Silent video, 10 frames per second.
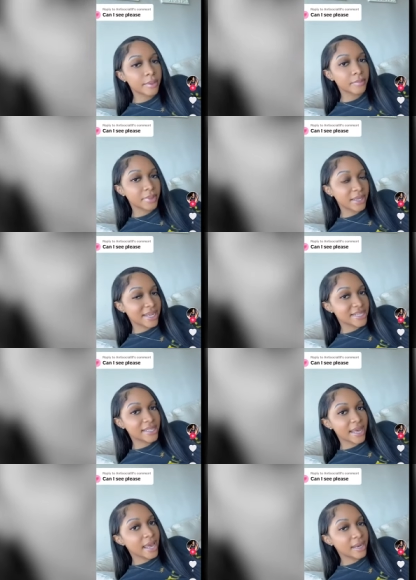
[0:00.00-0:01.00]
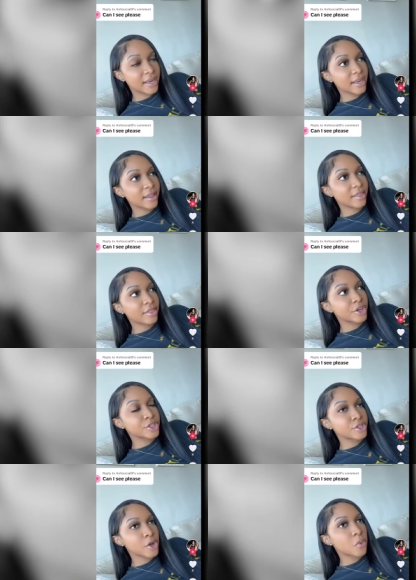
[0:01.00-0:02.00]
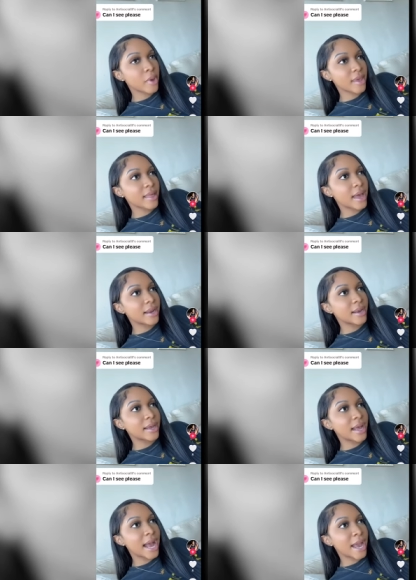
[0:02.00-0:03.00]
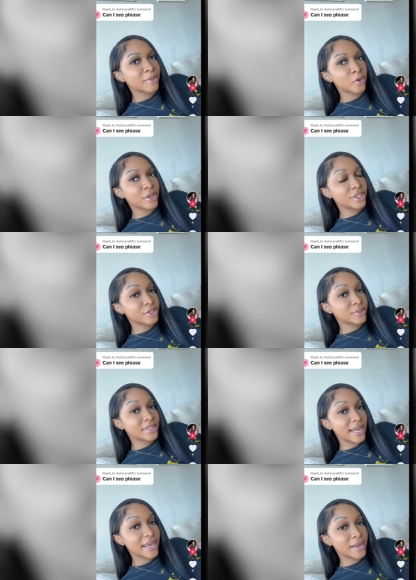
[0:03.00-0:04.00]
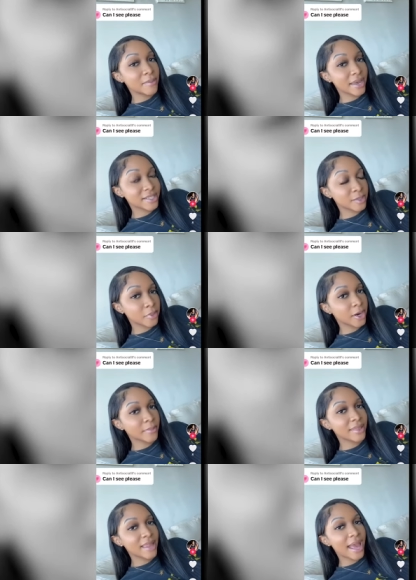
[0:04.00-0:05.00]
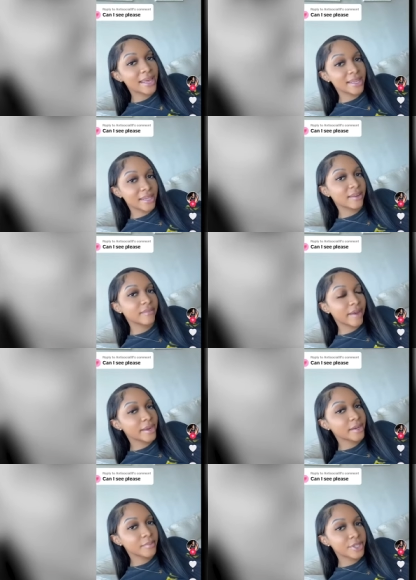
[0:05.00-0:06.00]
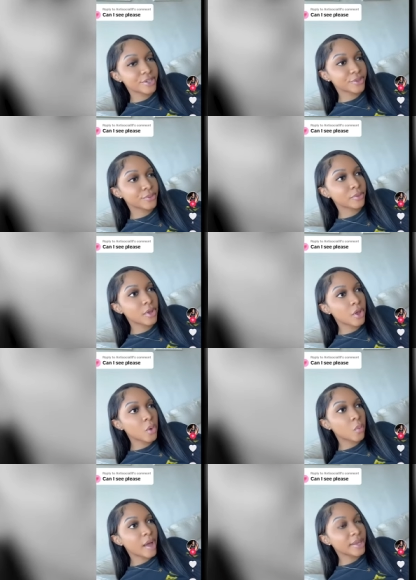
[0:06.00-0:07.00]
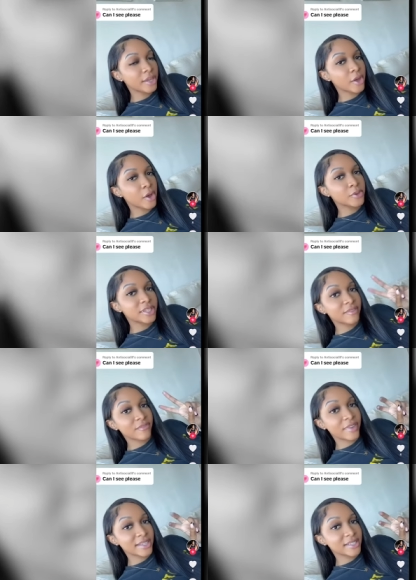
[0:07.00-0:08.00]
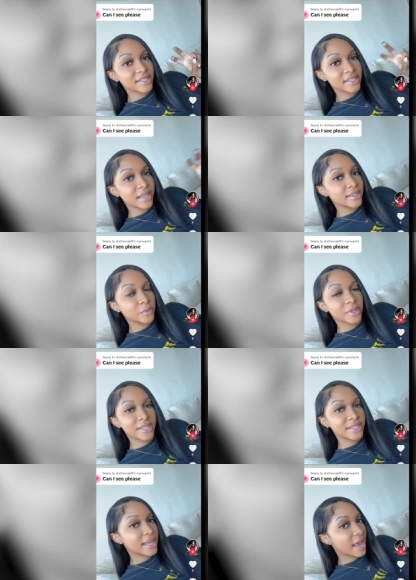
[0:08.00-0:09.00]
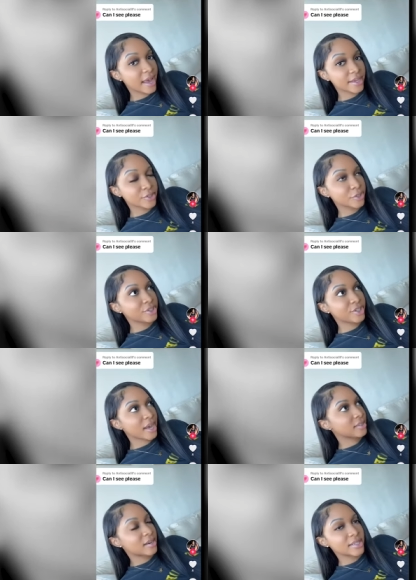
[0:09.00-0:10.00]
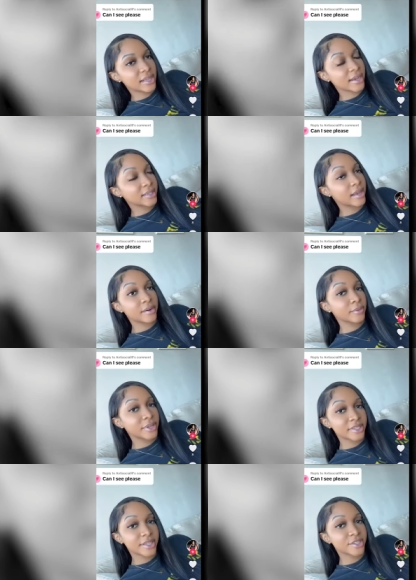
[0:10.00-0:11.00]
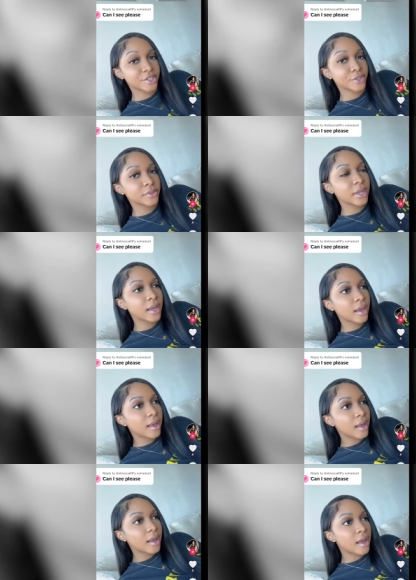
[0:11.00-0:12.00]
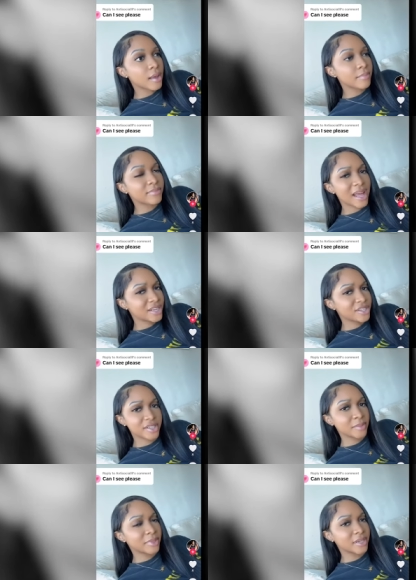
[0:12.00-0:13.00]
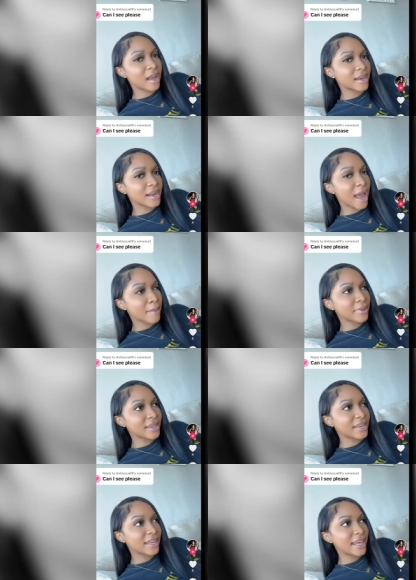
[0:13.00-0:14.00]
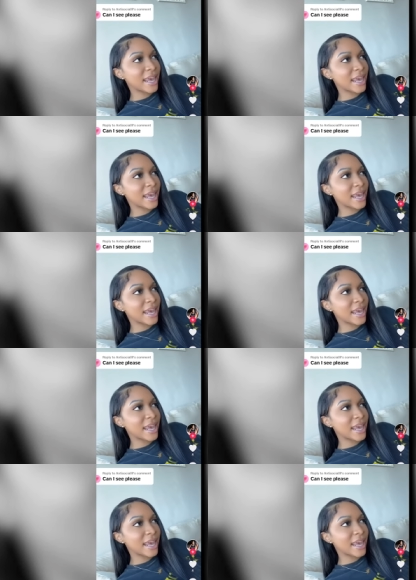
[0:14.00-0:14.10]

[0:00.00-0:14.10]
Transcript: Because, again, there's no way that I'm going to stay in a man's apartment that he invited me to while he goes and fixes things with his ex or checks on his ex. I don't know what he said to you. Um, that's just simply not gonna happen.